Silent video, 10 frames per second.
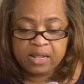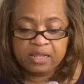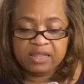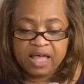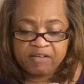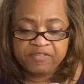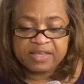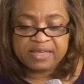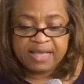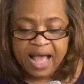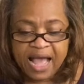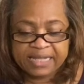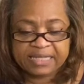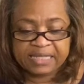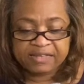Loving God
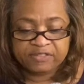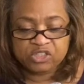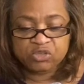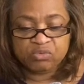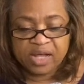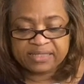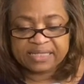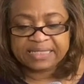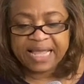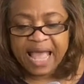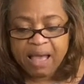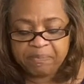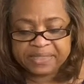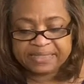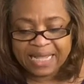gives to us an
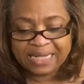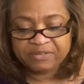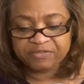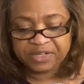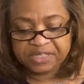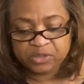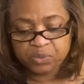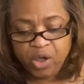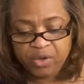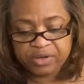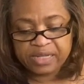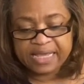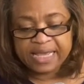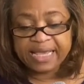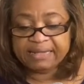appetite for His word.
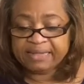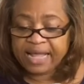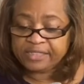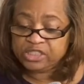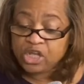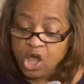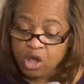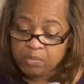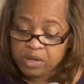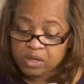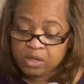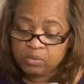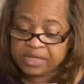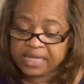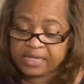And like Job,
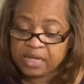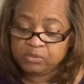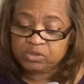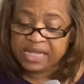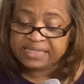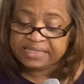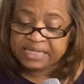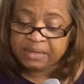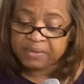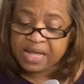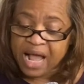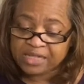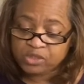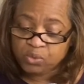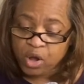we can come to esteem
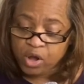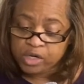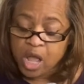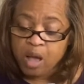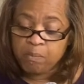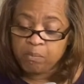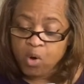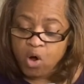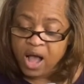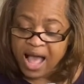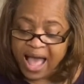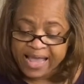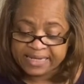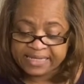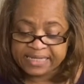God's word more
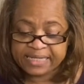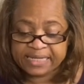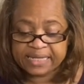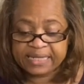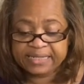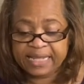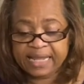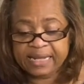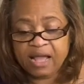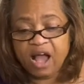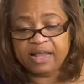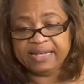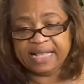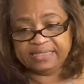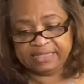highly than
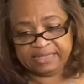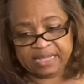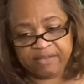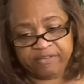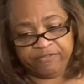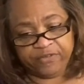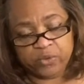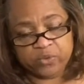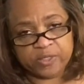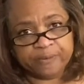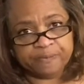unnecessary food.